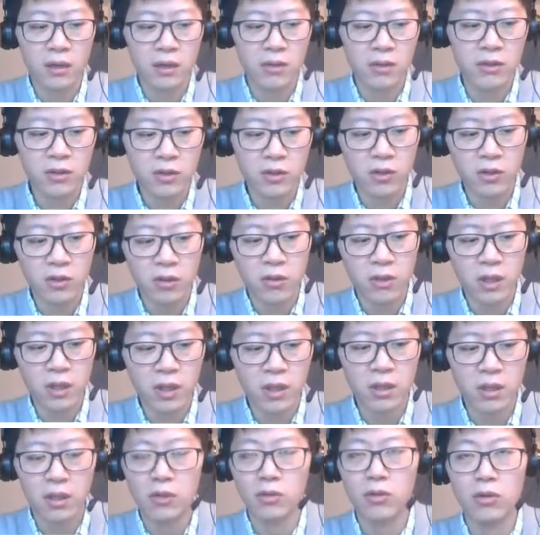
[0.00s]
So
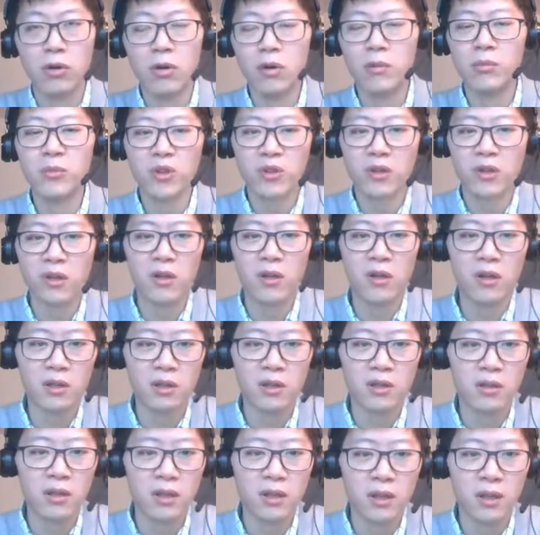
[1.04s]
in a normal
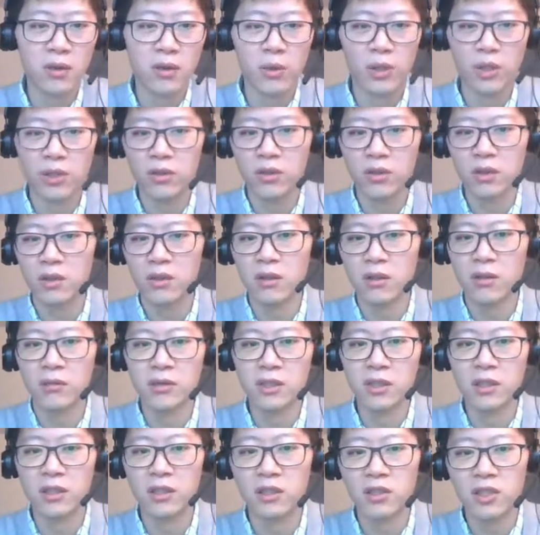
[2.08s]
car, where you cannot
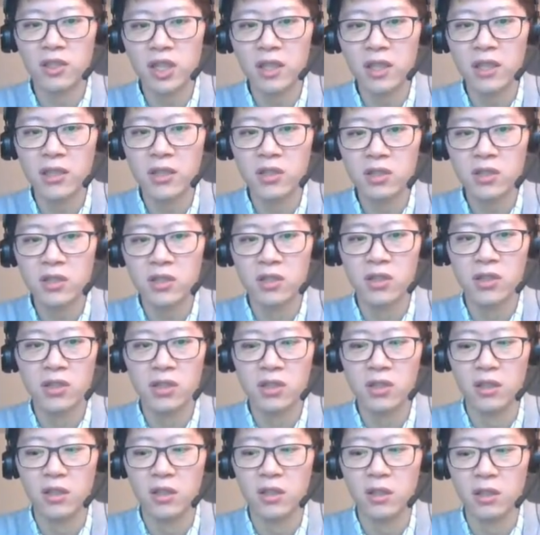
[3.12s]
really change
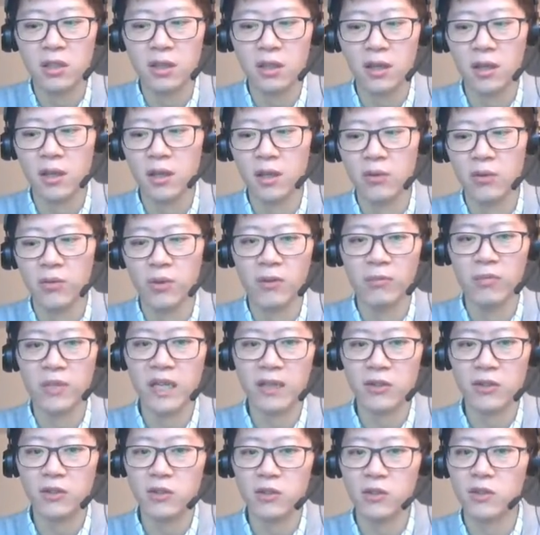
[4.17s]
the weight
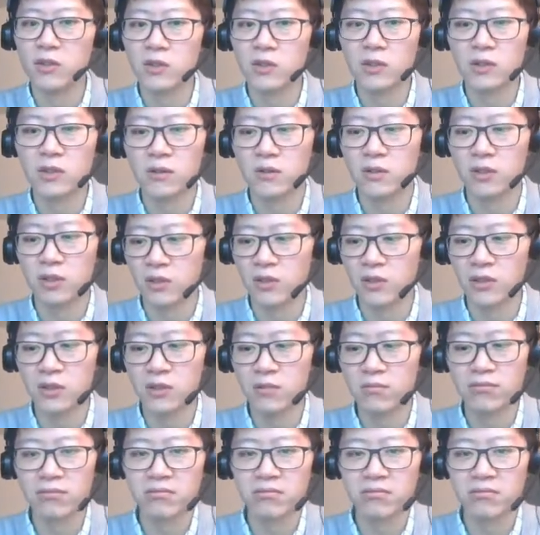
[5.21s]
balance, it's just,